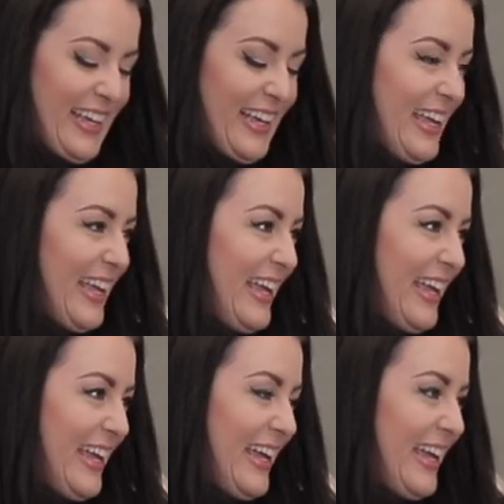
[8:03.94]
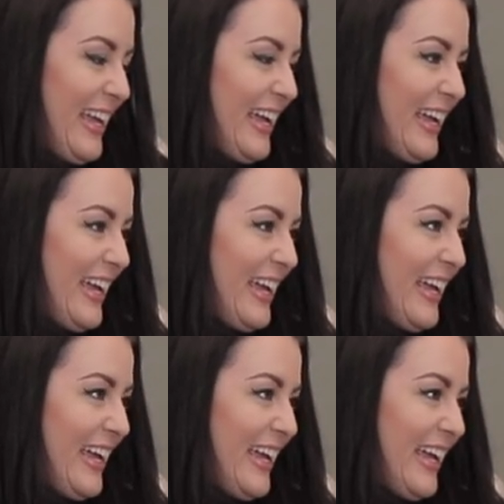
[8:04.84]

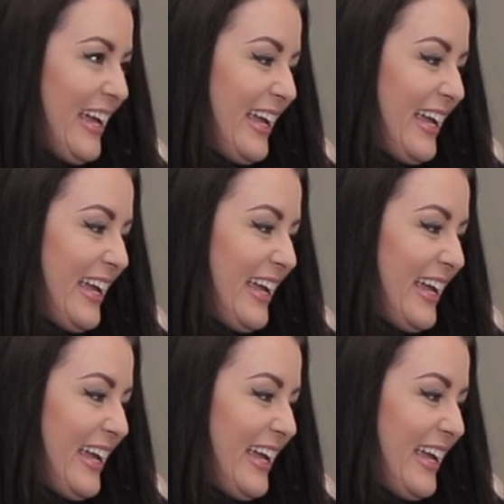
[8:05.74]
This person isn't speaking.